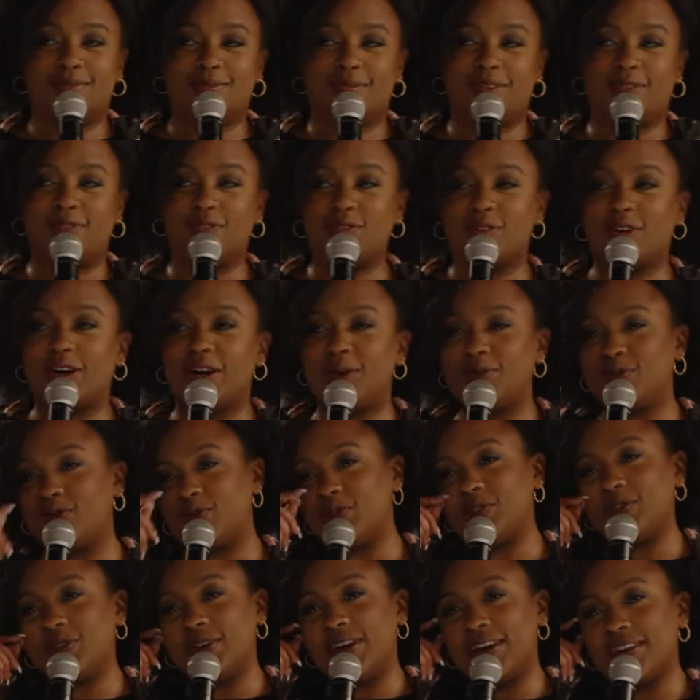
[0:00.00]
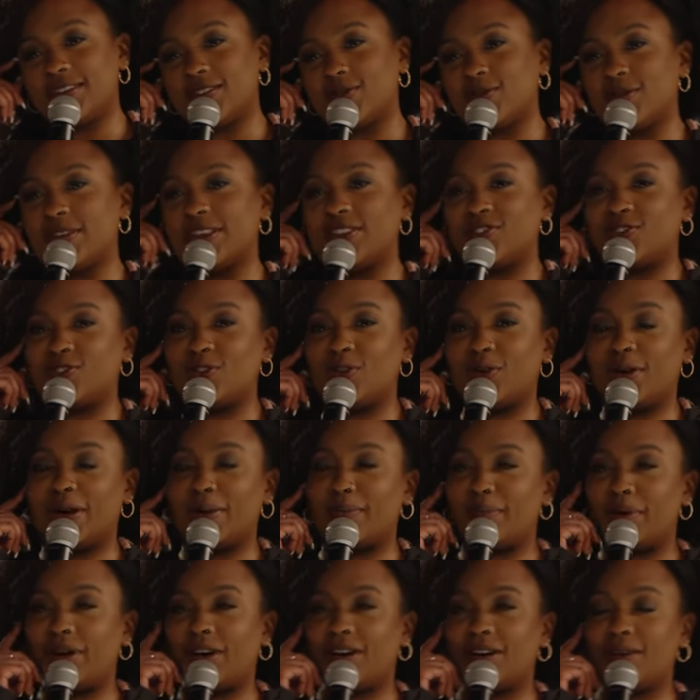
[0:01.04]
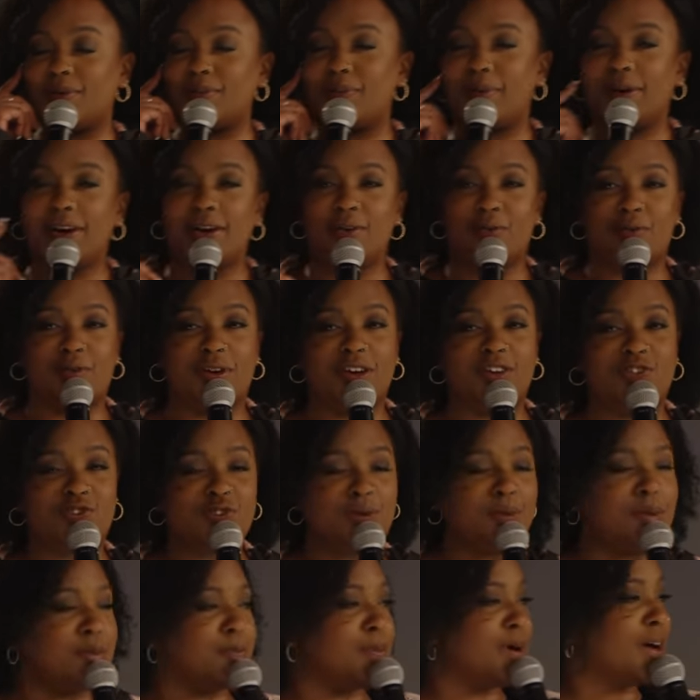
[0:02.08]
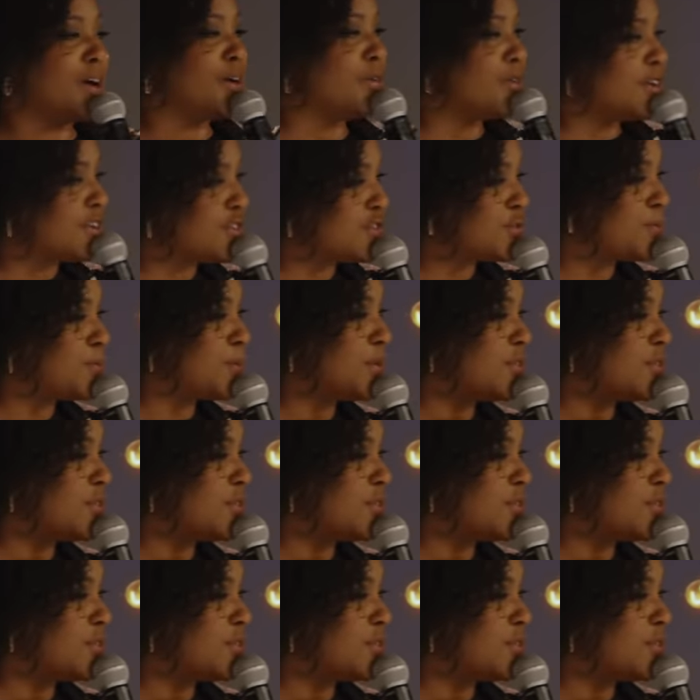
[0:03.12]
I feel comfortable with you guys. I wanna let you know I'm a biracial. I'm a biracial